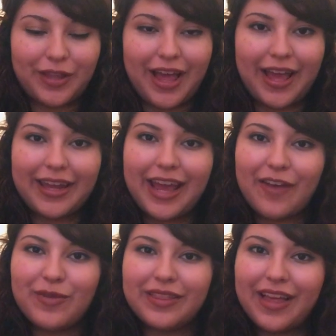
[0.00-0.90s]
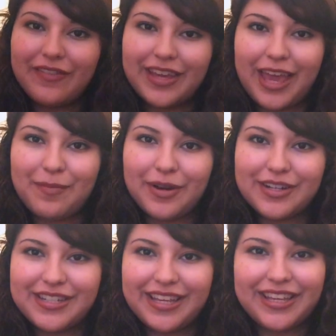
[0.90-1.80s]
line, I've been loving a
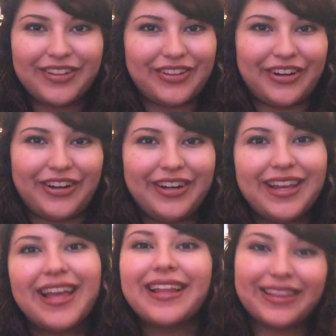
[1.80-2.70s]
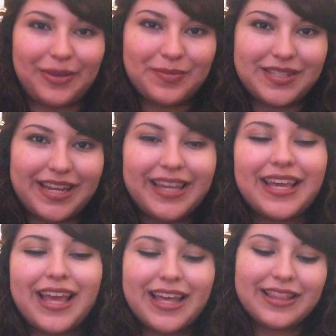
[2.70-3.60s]
particular
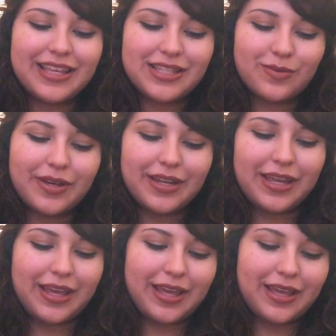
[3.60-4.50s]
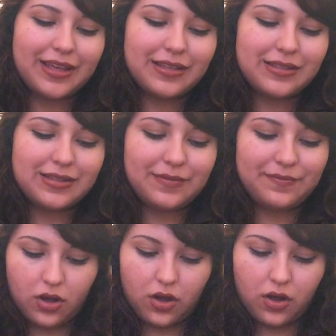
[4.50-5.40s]
lipstick. This one is
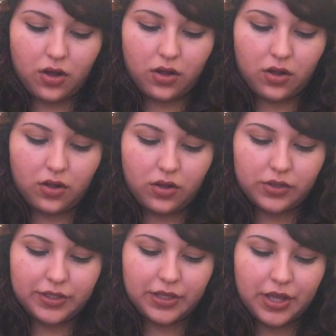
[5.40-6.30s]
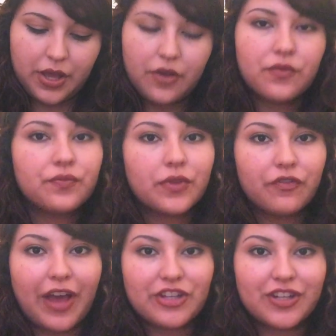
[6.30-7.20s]
called
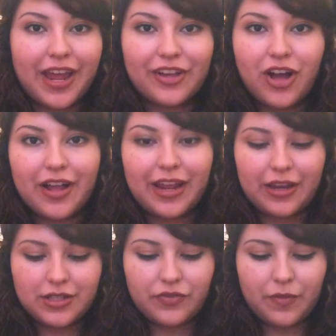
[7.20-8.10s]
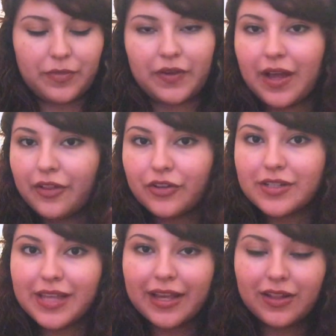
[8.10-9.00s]
Fashion Icon and is from the Color
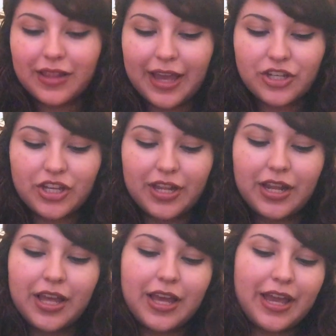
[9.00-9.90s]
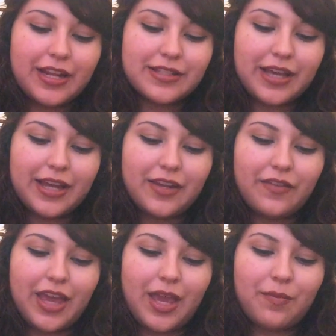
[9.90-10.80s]
Design collection. It is kind of
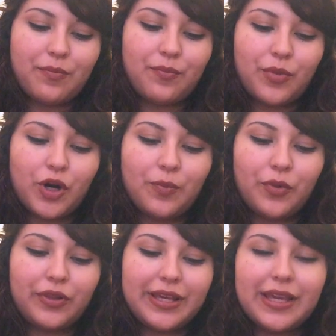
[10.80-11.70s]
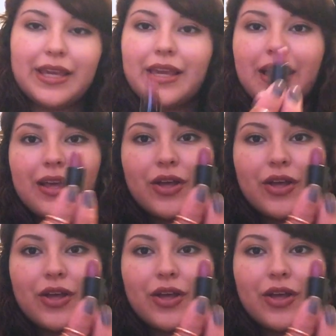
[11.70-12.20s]
a purpley